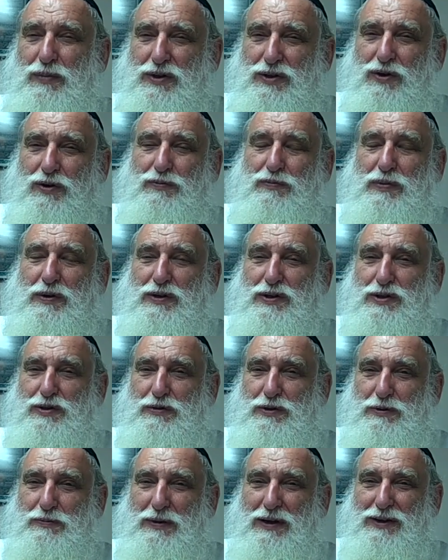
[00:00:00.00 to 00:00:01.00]
But don't be
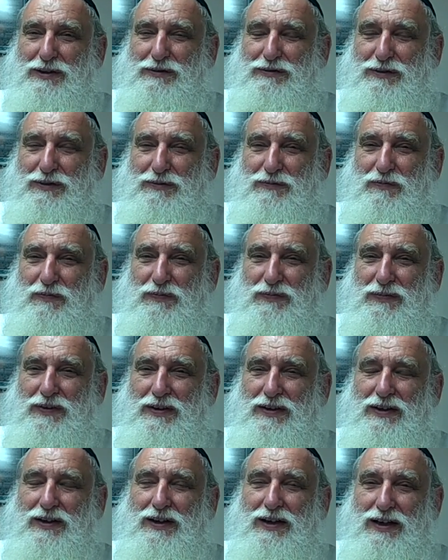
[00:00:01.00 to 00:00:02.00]
disrespectful.
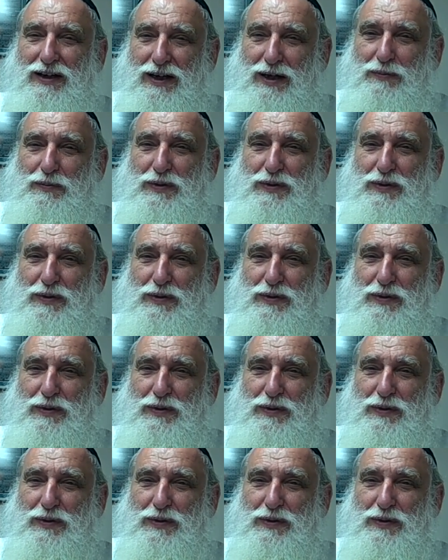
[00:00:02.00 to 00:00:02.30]
And